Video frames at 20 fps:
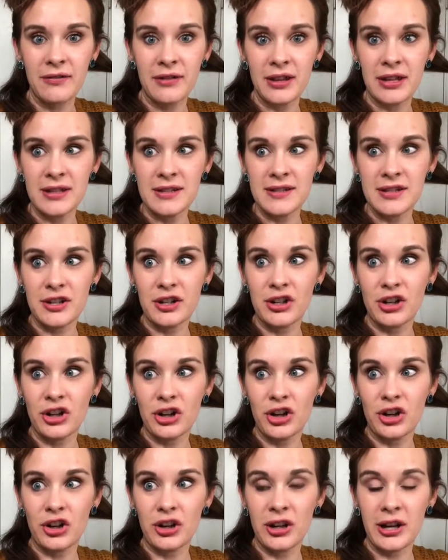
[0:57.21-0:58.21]
this
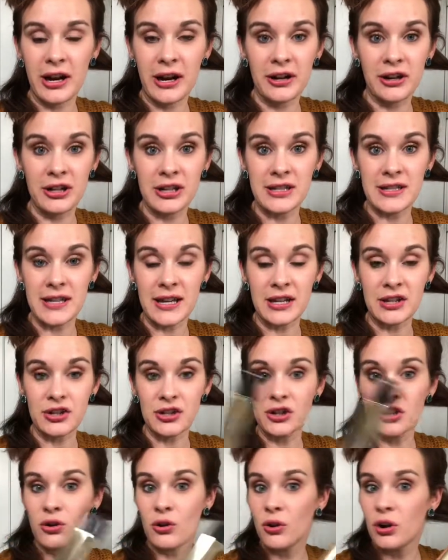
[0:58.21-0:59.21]
curling iron. It's 1.25
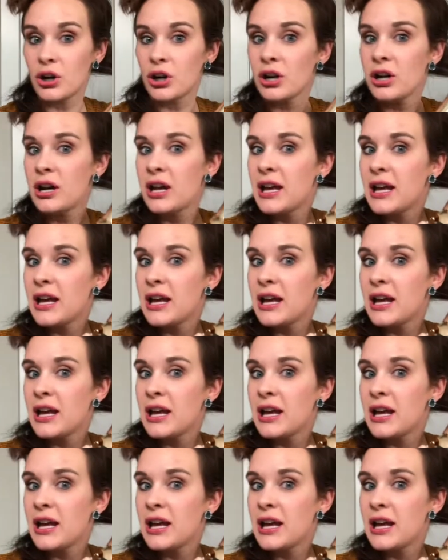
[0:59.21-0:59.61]
inches.